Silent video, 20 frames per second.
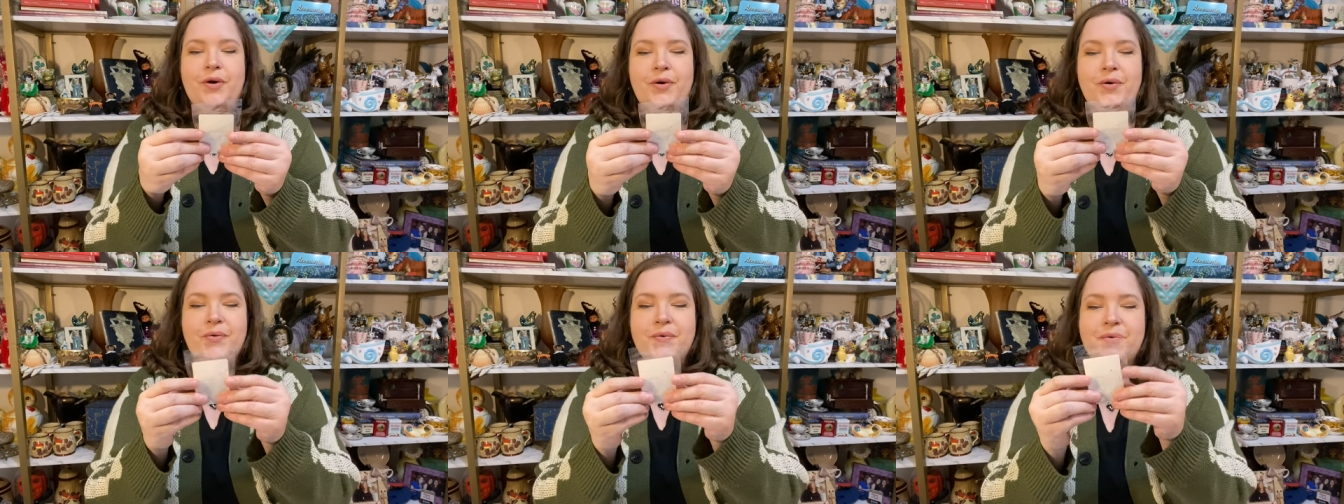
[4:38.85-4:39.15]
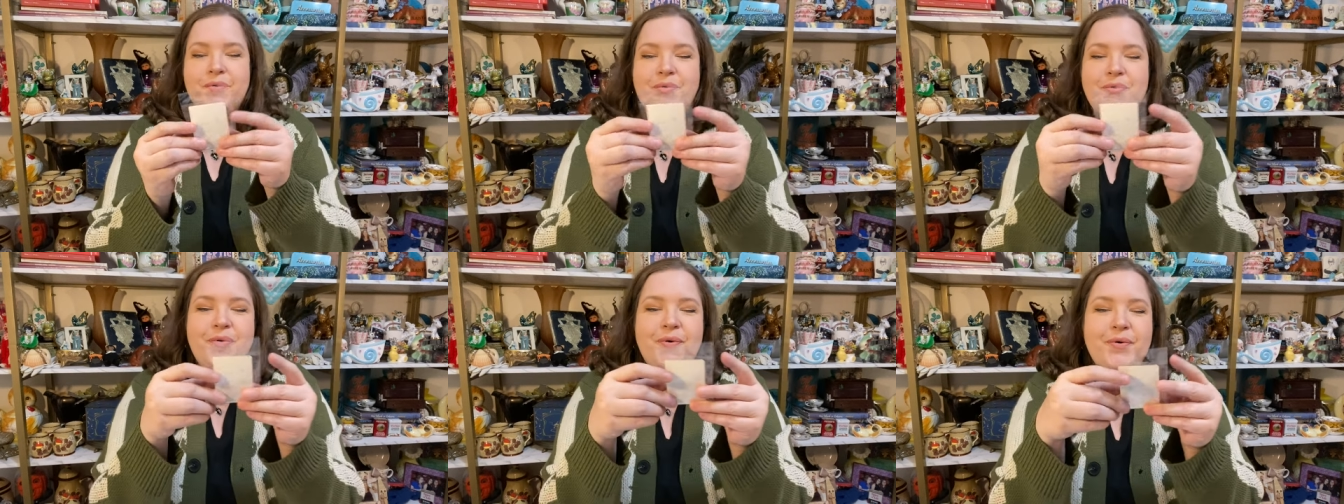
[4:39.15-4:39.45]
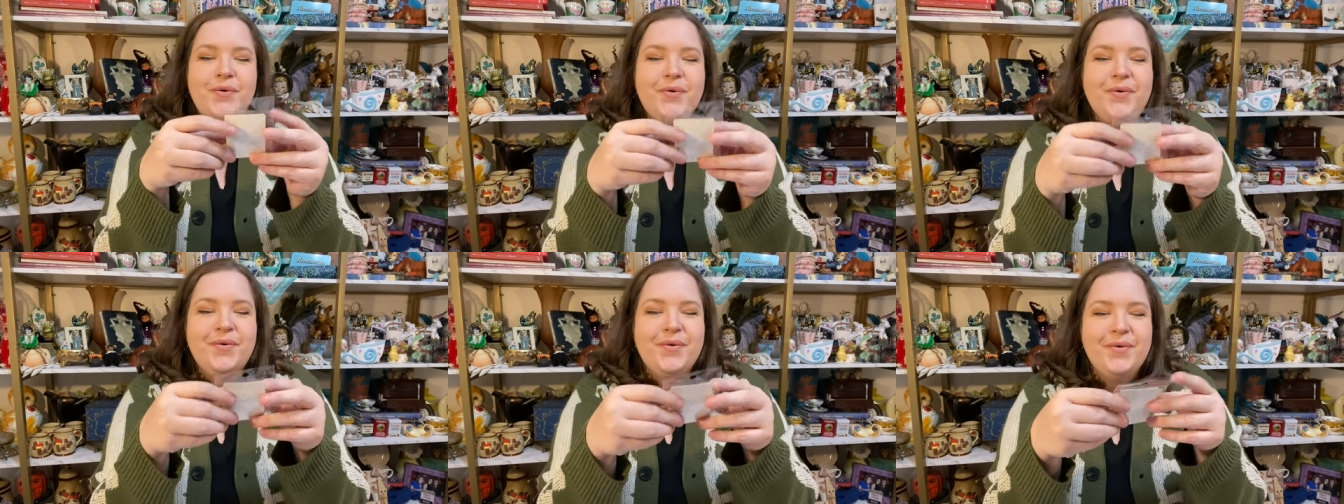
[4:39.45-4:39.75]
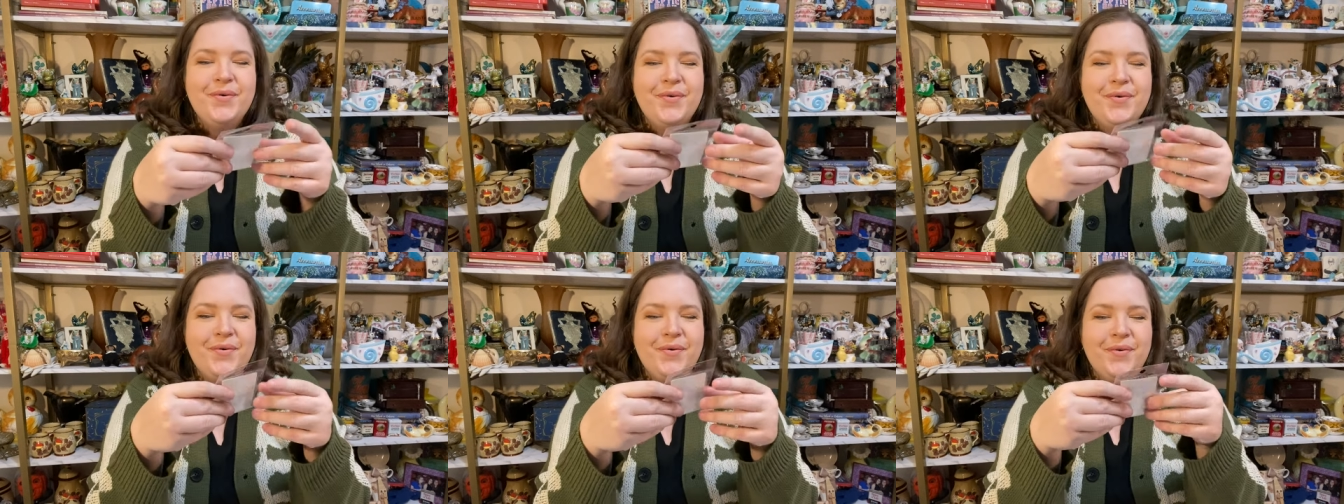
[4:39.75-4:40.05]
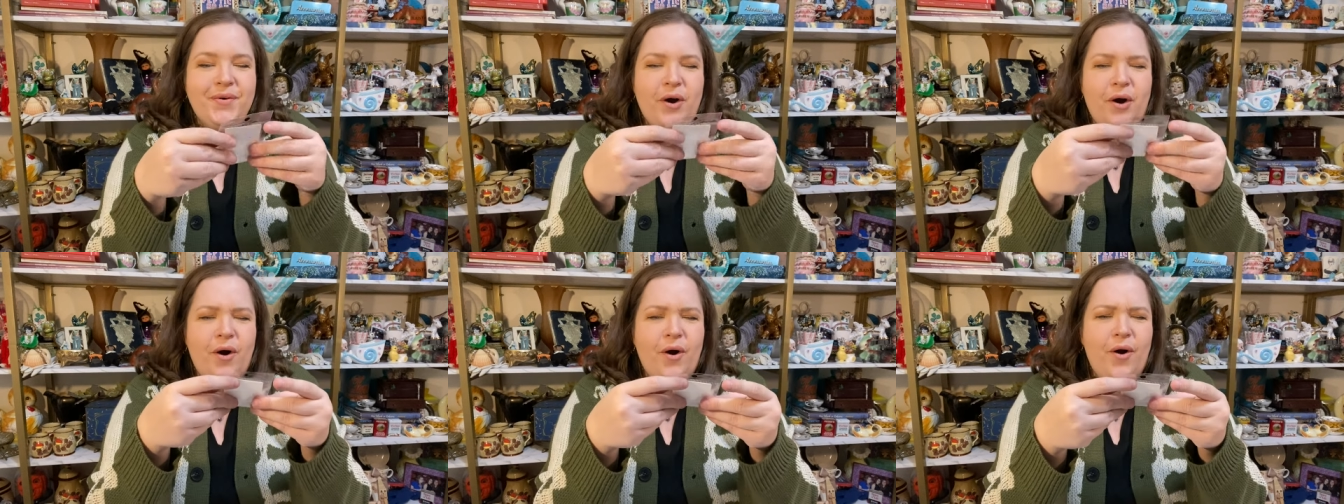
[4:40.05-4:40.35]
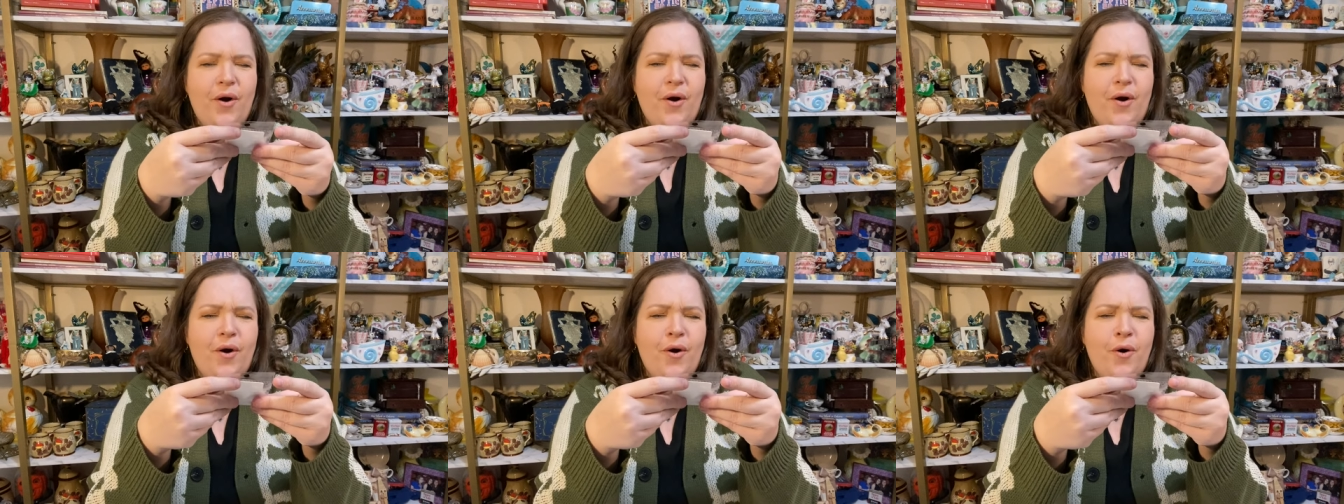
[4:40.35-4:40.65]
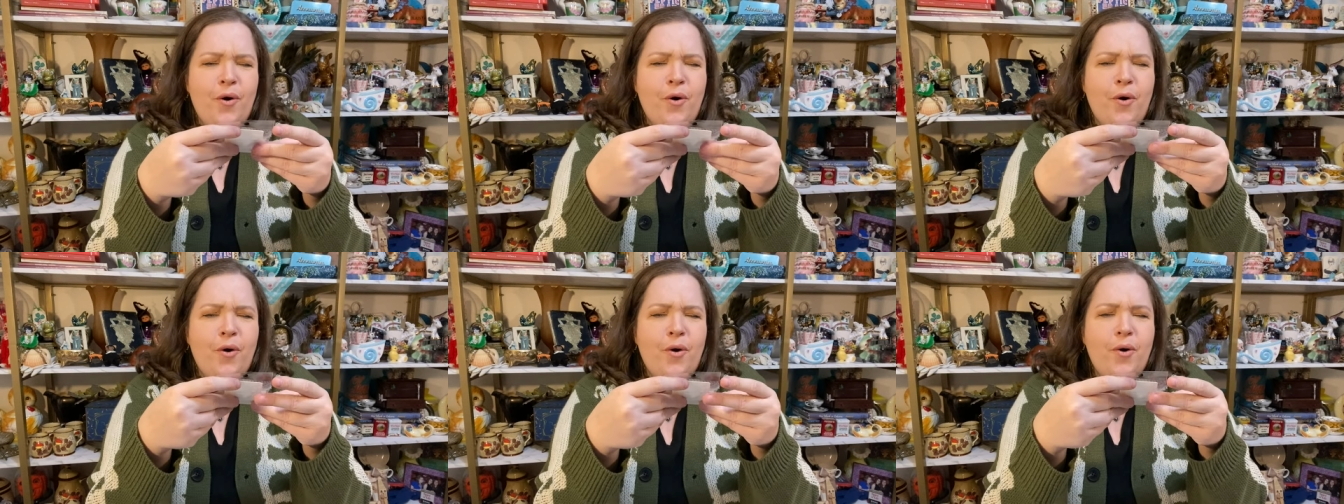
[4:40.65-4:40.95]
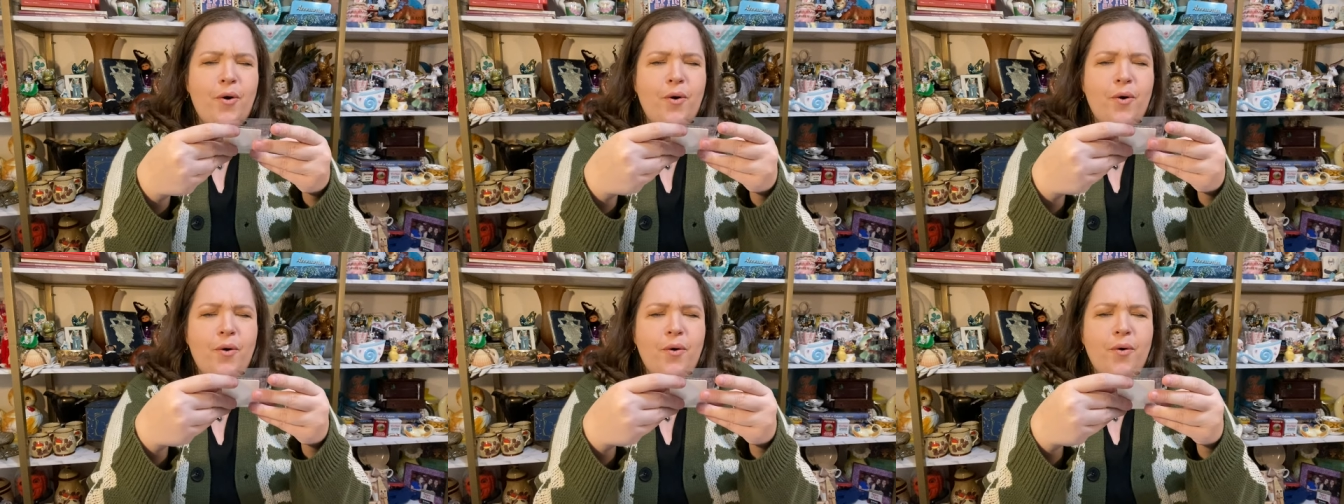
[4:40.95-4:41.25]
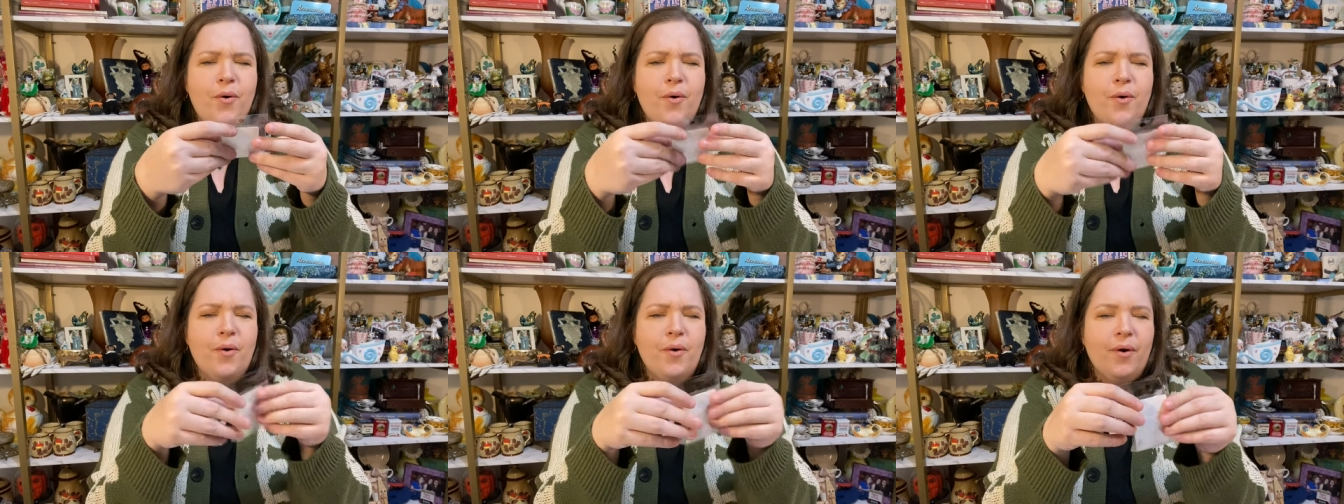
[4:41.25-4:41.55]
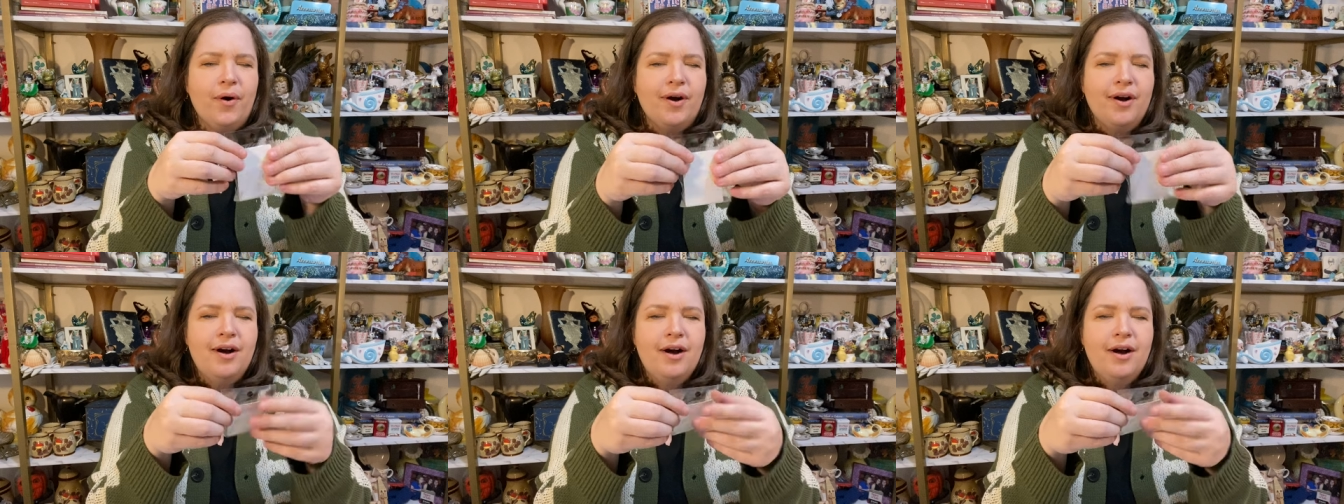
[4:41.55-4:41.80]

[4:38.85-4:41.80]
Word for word: cute. Ooh, oh.